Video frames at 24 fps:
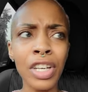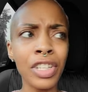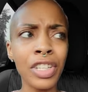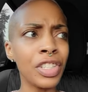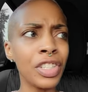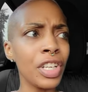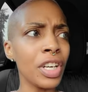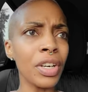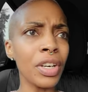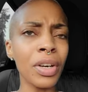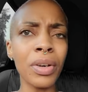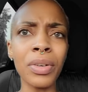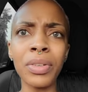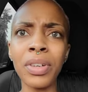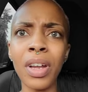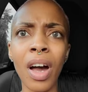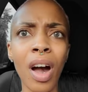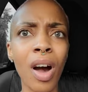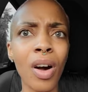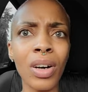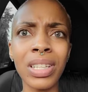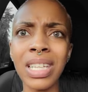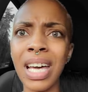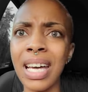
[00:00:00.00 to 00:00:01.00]
Do you
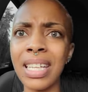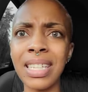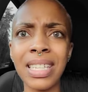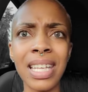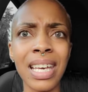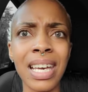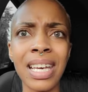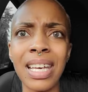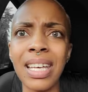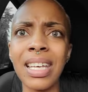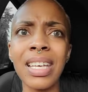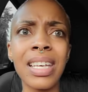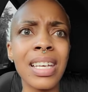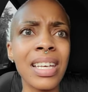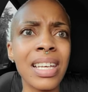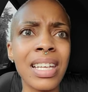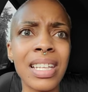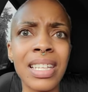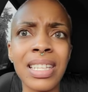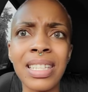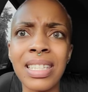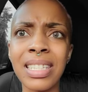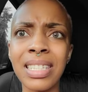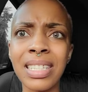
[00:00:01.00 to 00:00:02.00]
know that
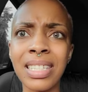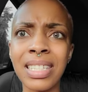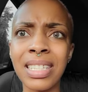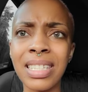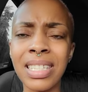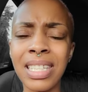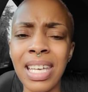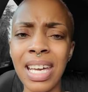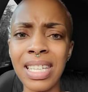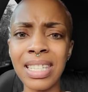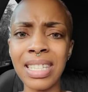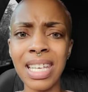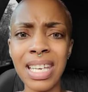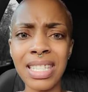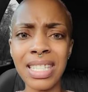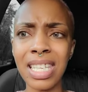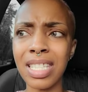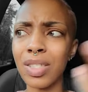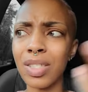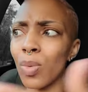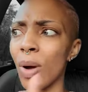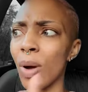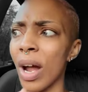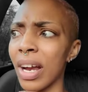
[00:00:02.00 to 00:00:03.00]
this
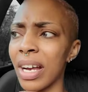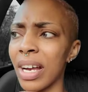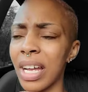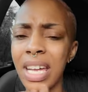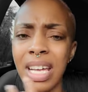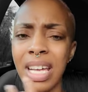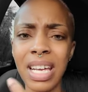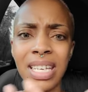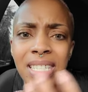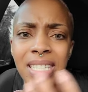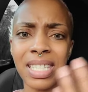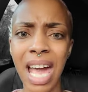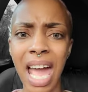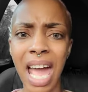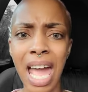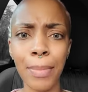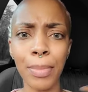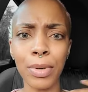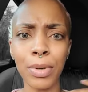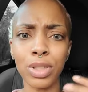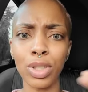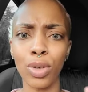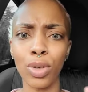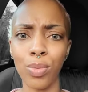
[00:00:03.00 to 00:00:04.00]
is where he is
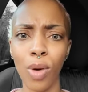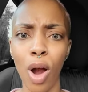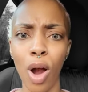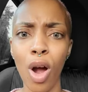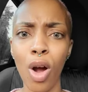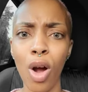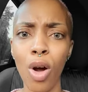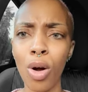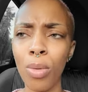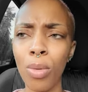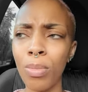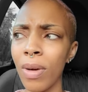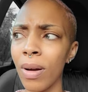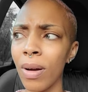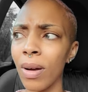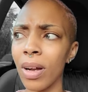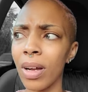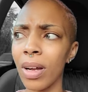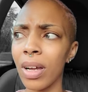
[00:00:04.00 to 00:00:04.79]
able to roam,